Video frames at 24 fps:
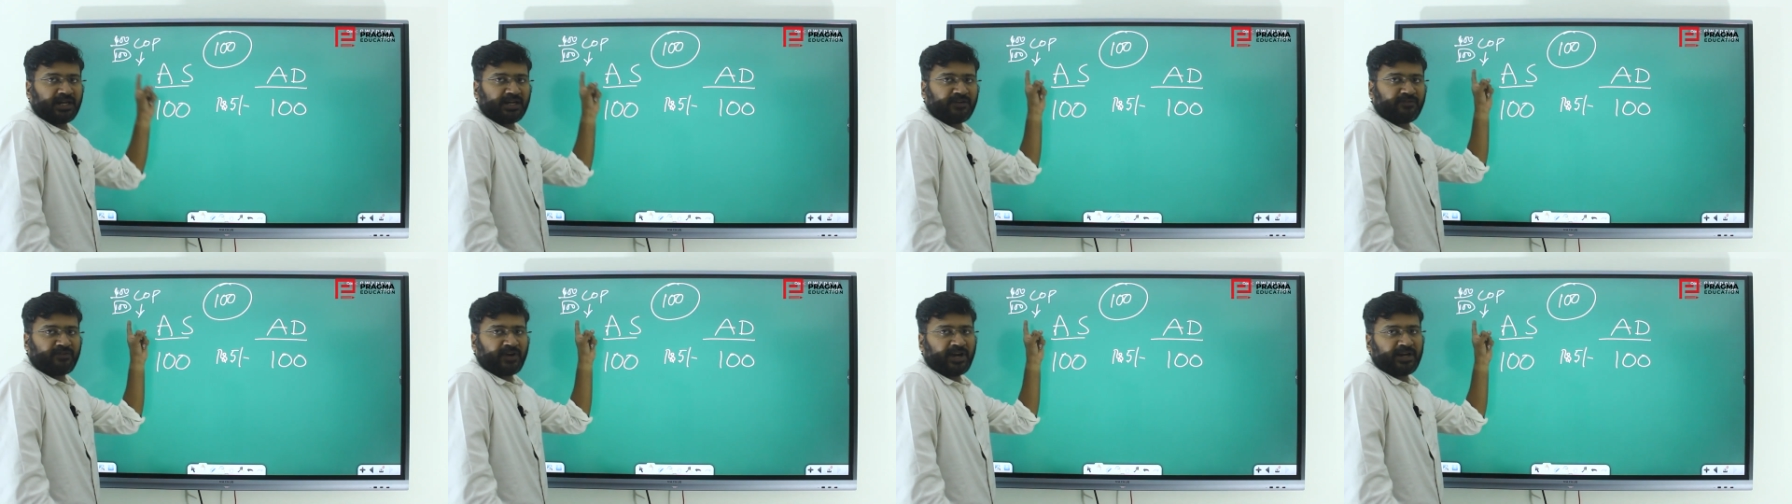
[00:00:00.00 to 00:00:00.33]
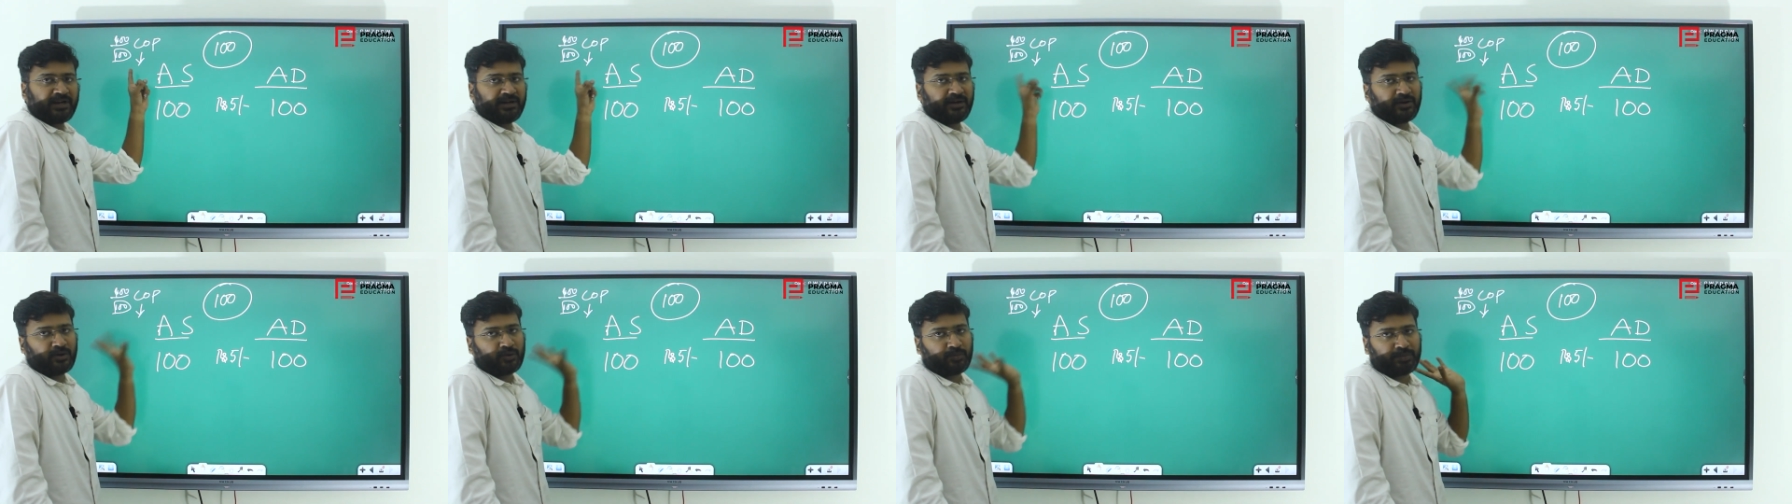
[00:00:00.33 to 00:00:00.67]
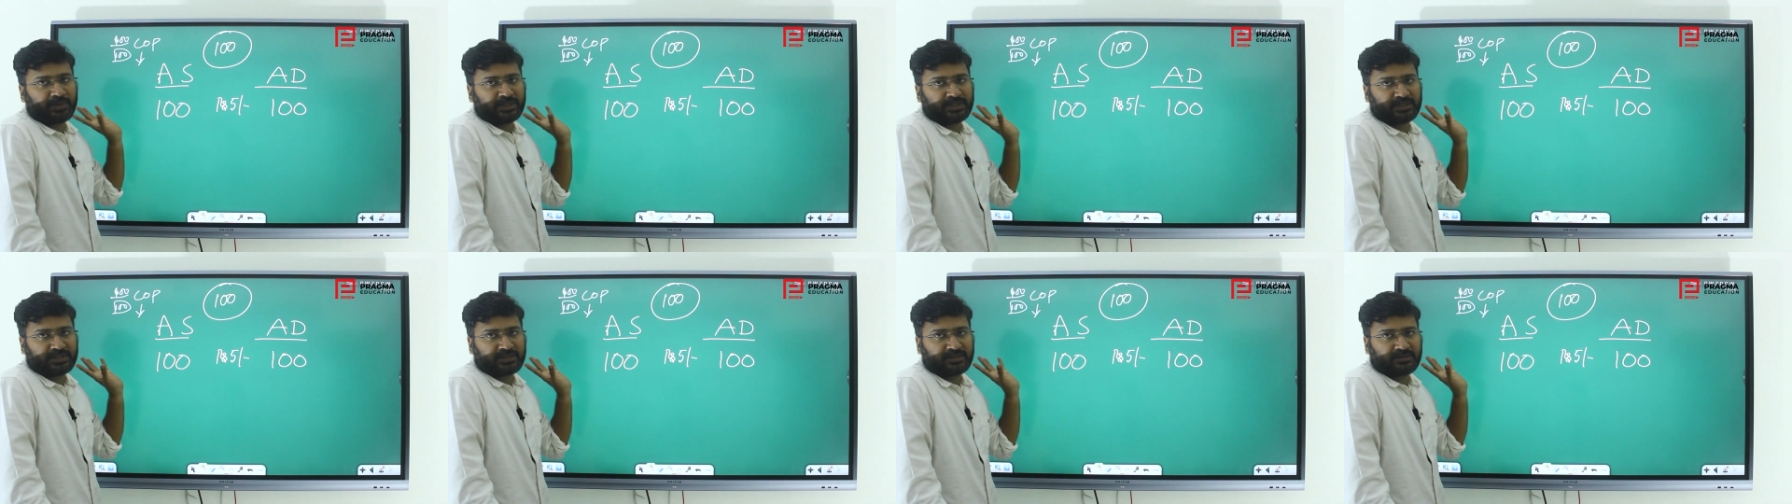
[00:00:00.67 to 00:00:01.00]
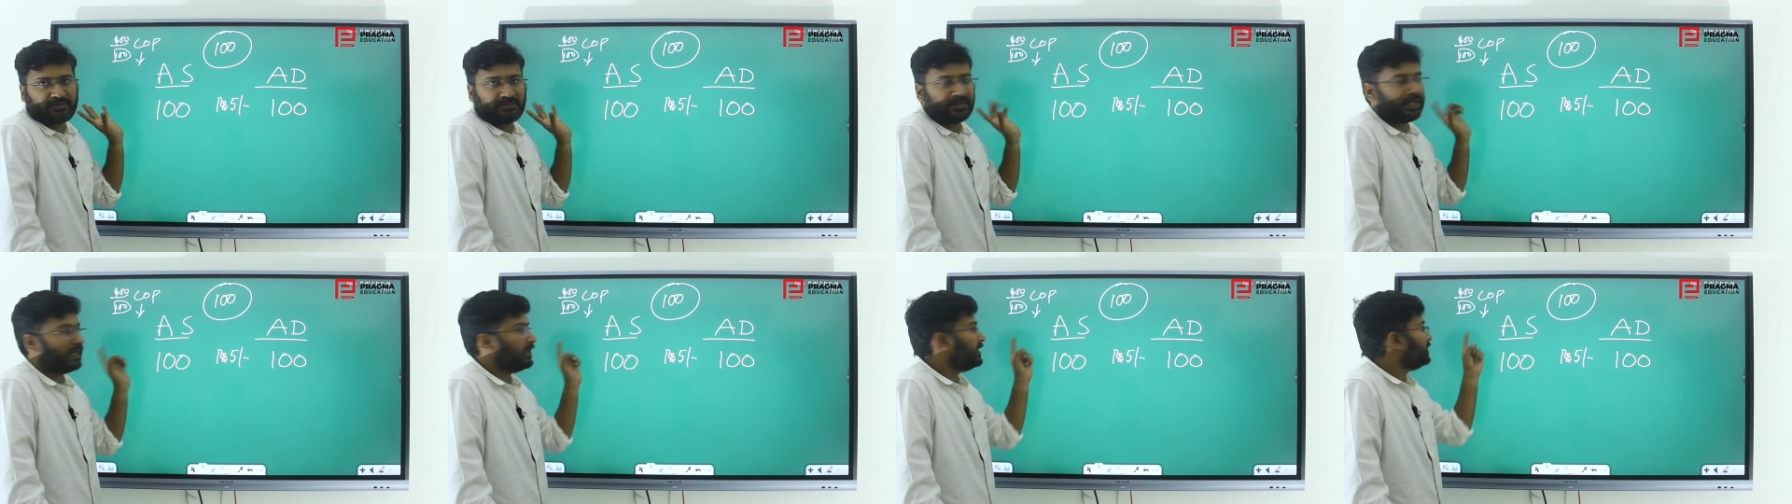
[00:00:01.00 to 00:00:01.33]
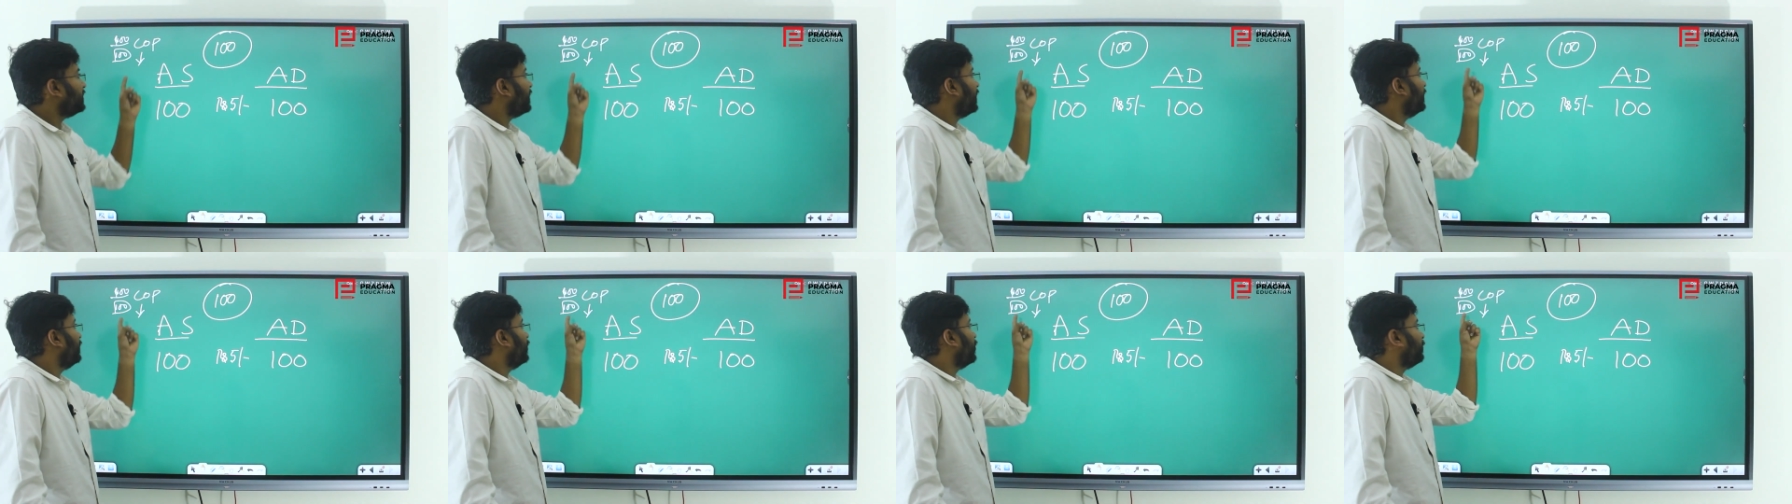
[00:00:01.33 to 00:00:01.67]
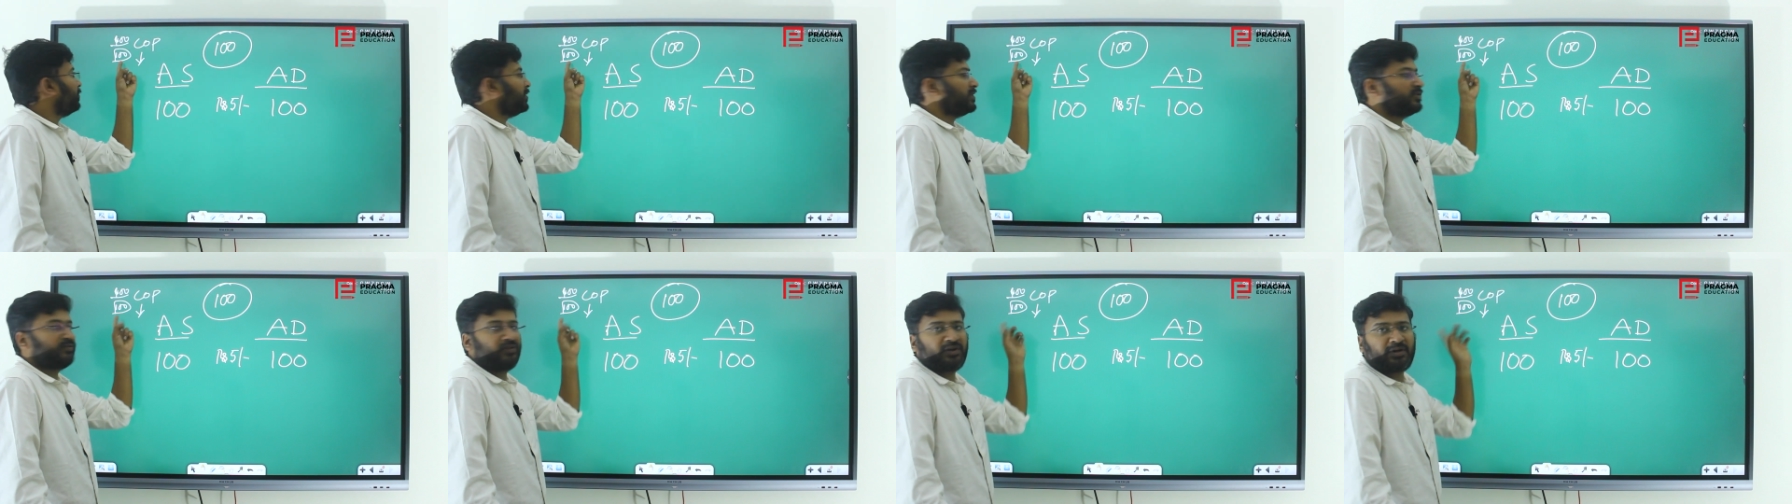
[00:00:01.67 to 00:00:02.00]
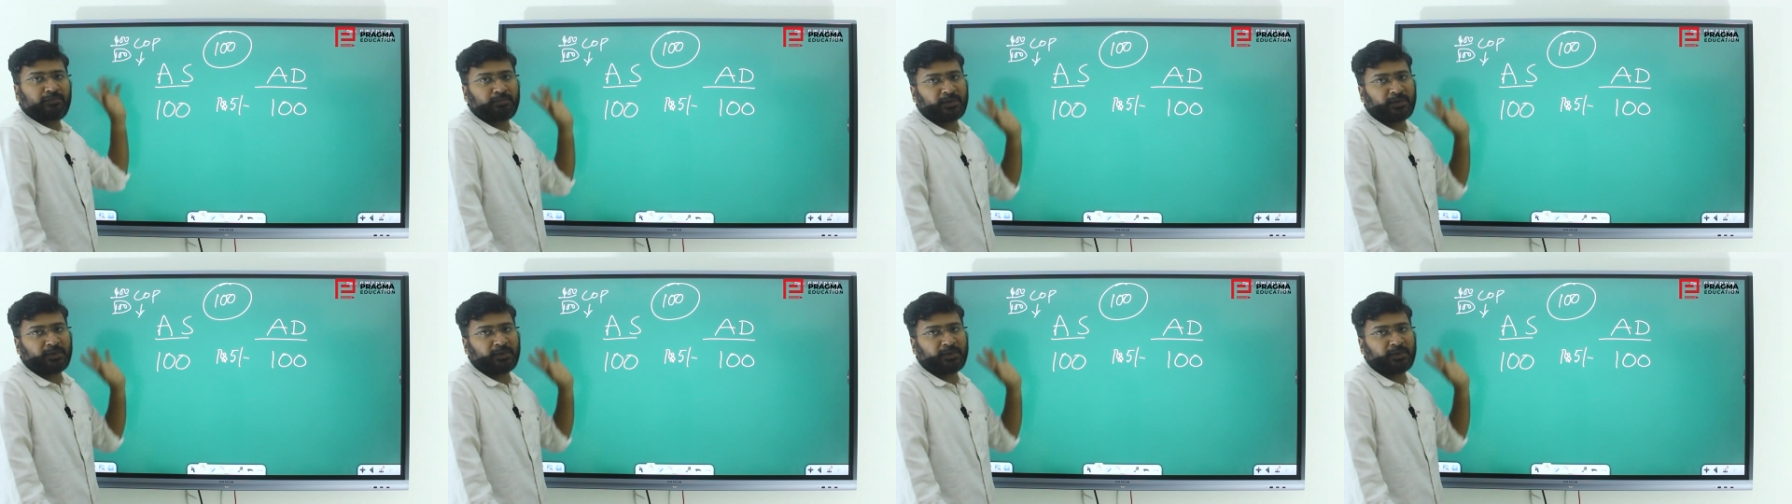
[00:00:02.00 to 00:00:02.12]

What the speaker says: get 500 rupees. That is 100 rupees for